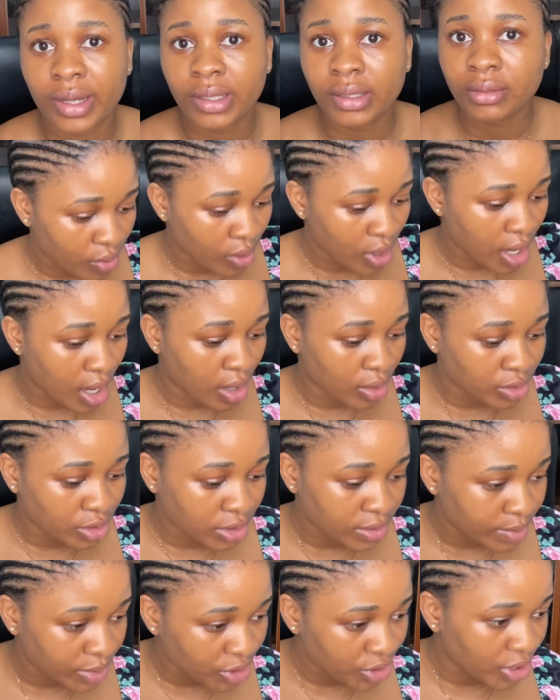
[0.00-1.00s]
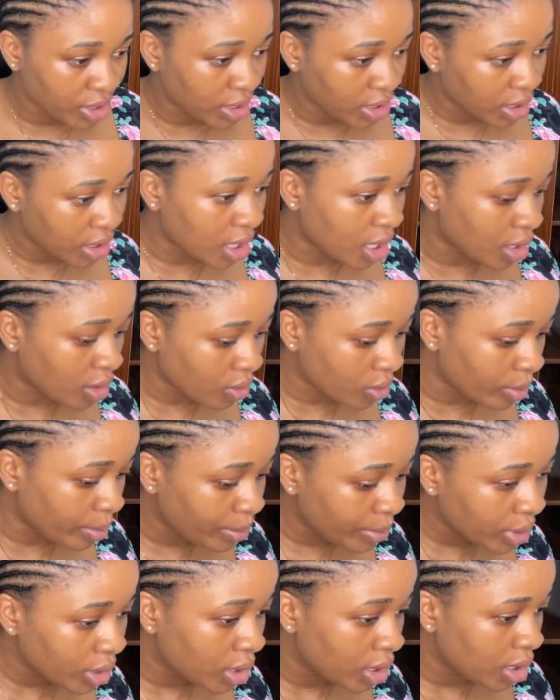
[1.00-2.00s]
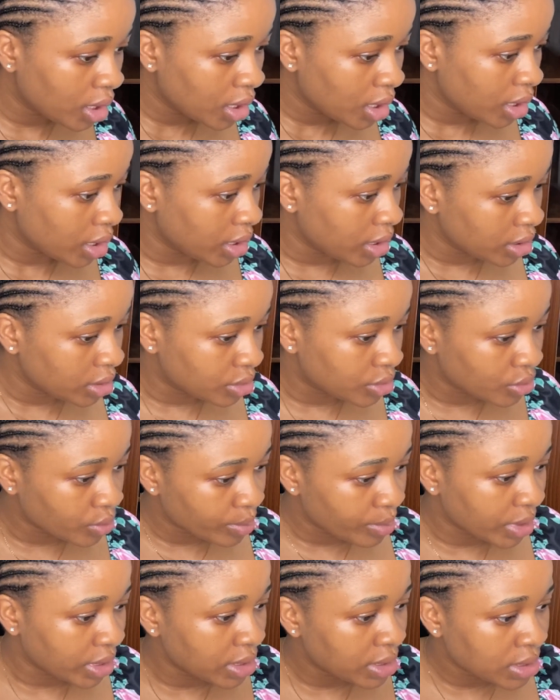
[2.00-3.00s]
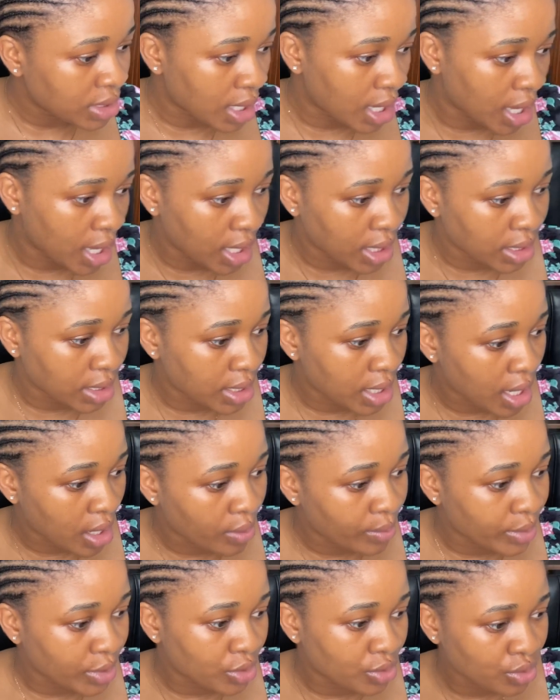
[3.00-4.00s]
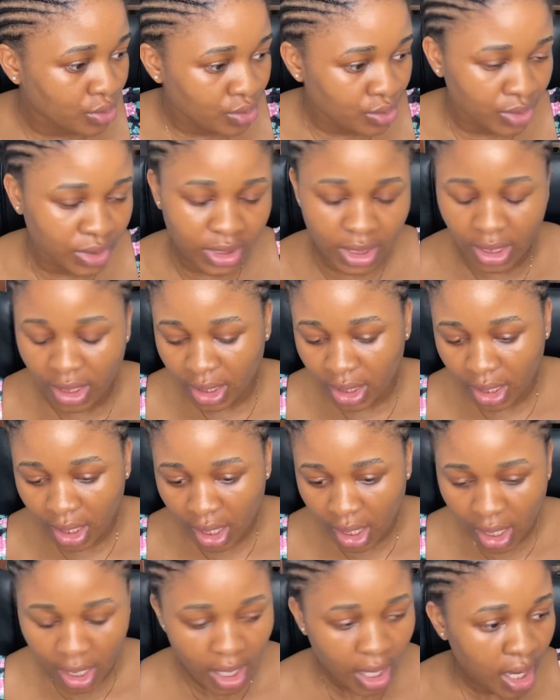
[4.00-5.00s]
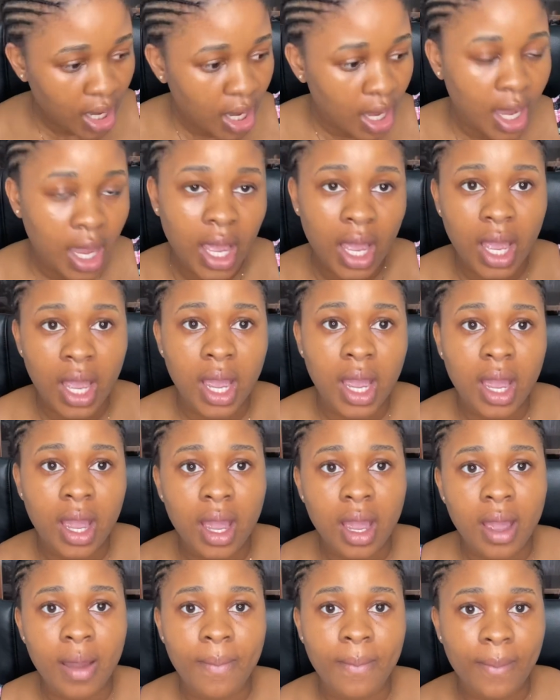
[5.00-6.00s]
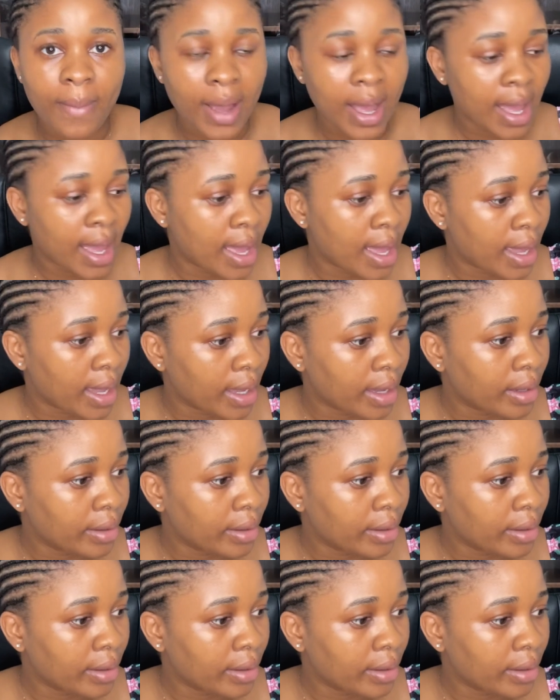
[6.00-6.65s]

Well, I'll just be shaking that up a little bit, and I'll be using my